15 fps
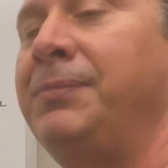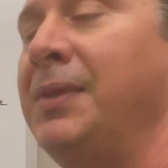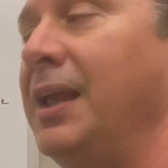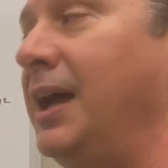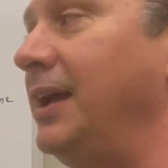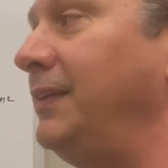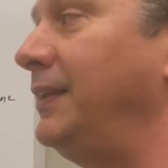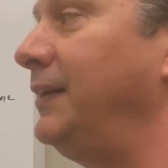
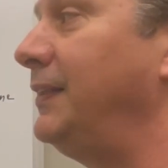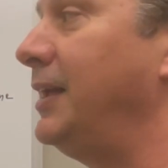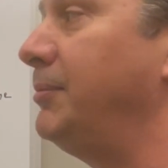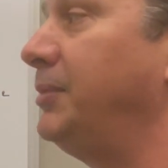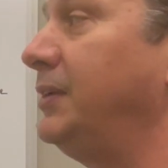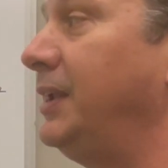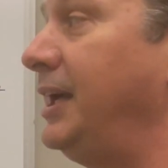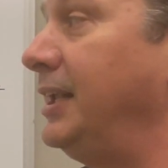I think that
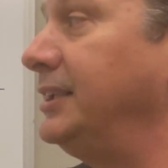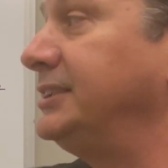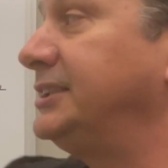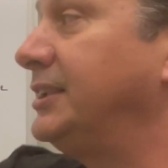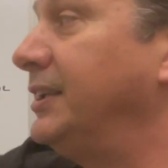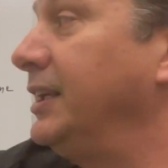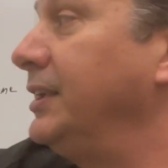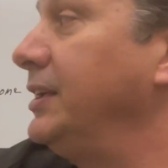
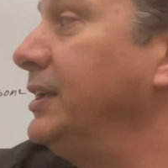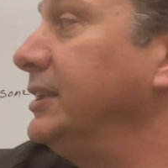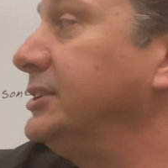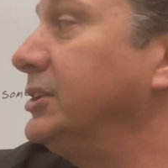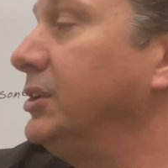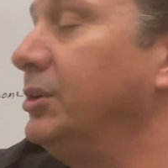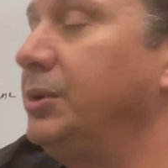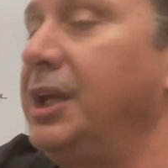melanocyte is
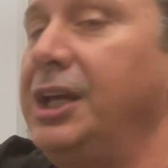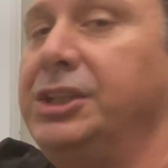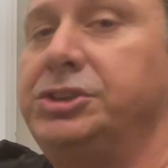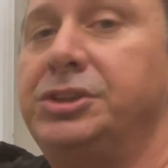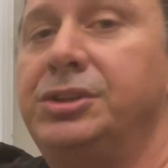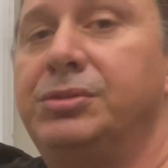the location